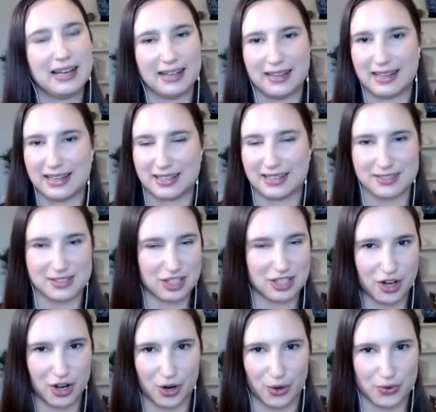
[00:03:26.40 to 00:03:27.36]
is,
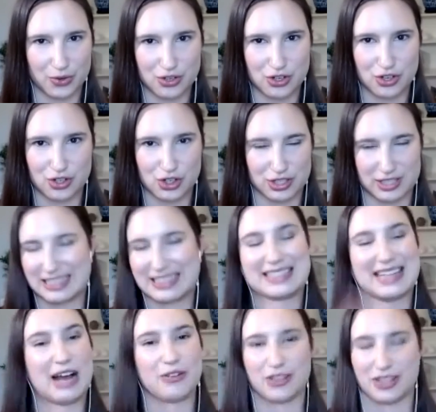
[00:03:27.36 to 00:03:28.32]
just
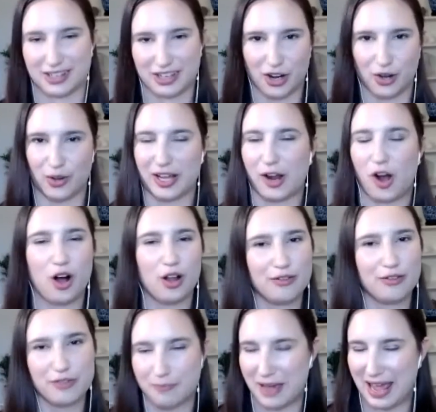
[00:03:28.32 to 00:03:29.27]
astounding. Like all
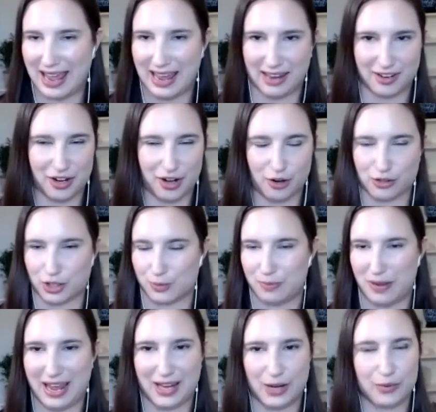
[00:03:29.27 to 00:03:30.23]
of the pain, just
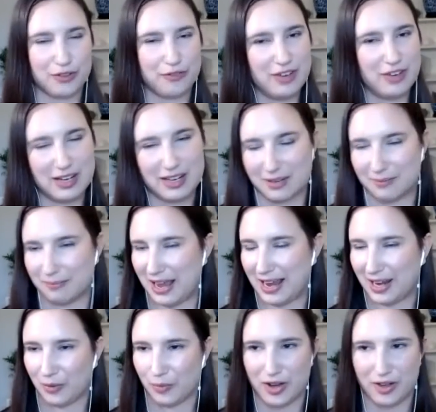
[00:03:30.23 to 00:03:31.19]
pain with feeding,
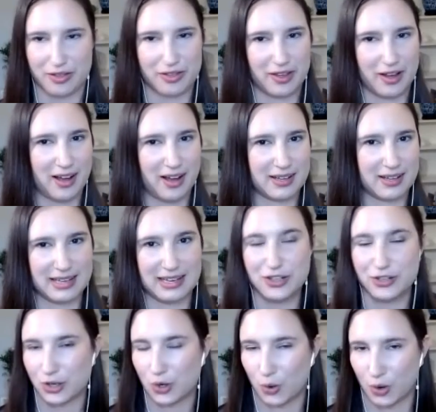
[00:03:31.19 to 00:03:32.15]
pain with
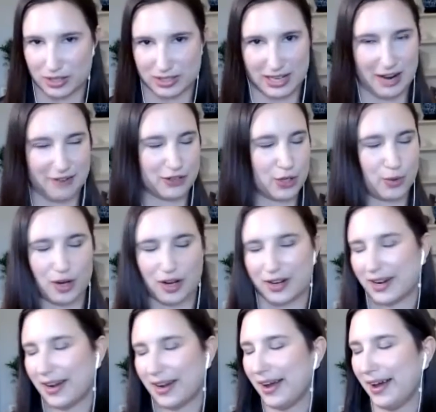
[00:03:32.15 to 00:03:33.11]
intercourse afterward.